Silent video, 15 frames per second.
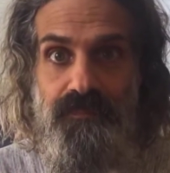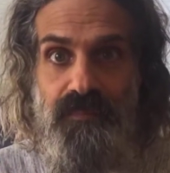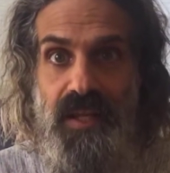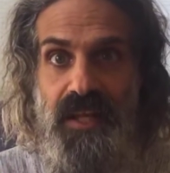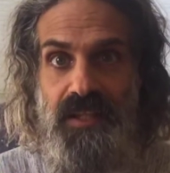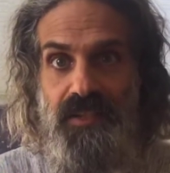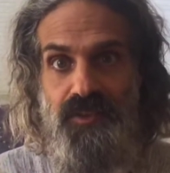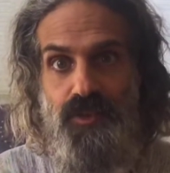
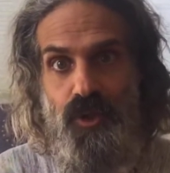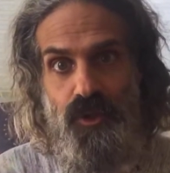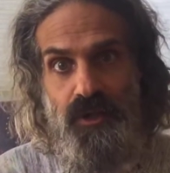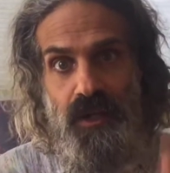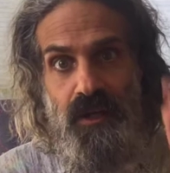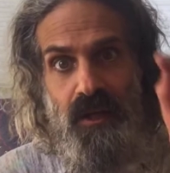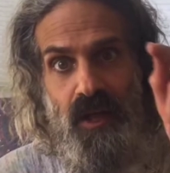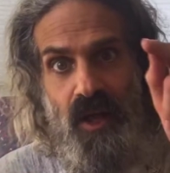And it's going to
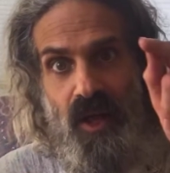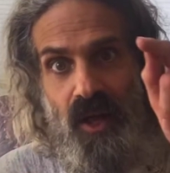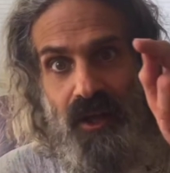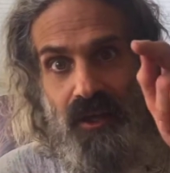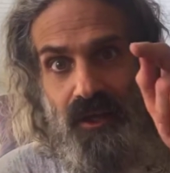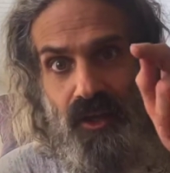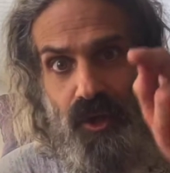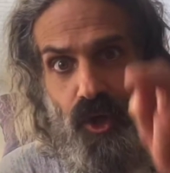
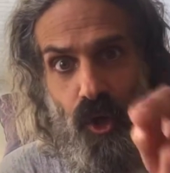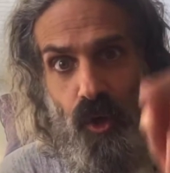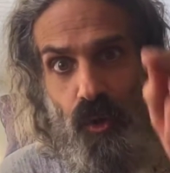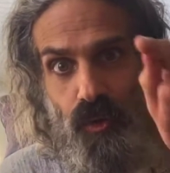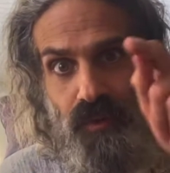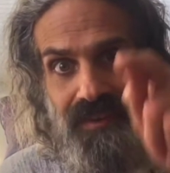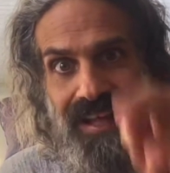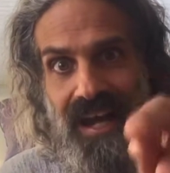
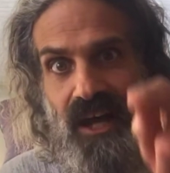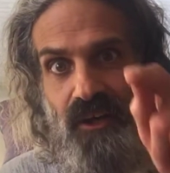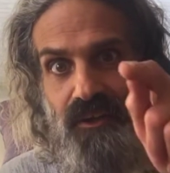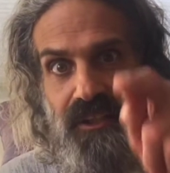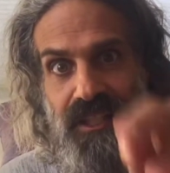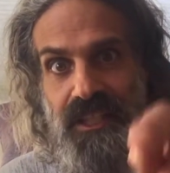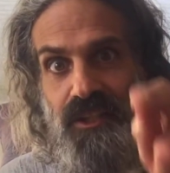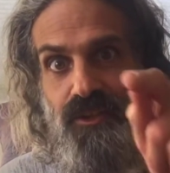go down
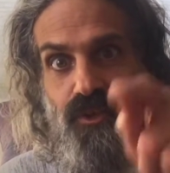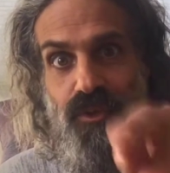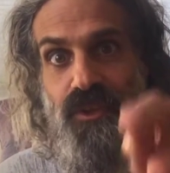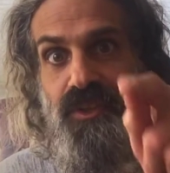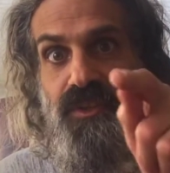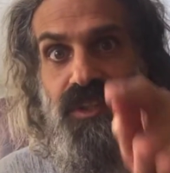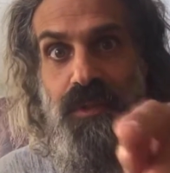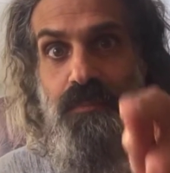into the
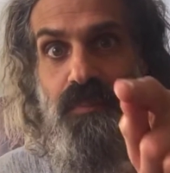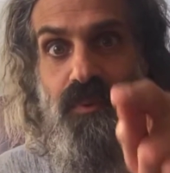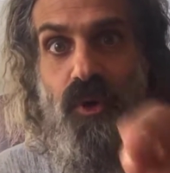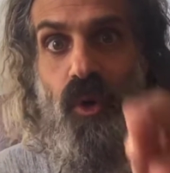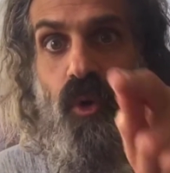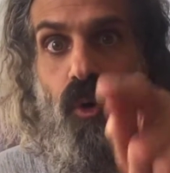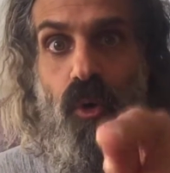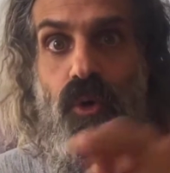deep
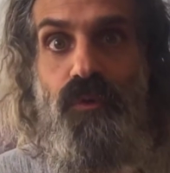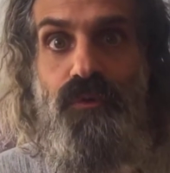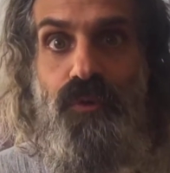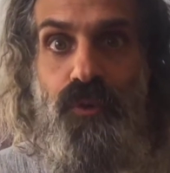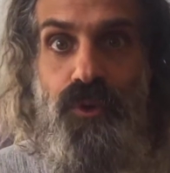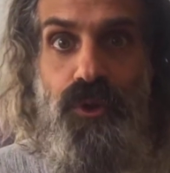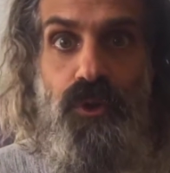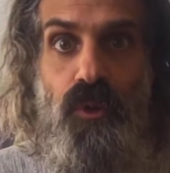core of who
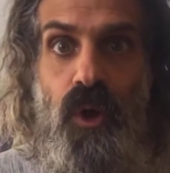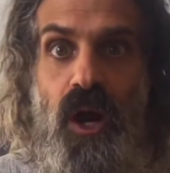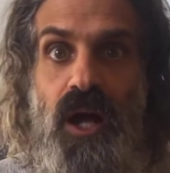you are,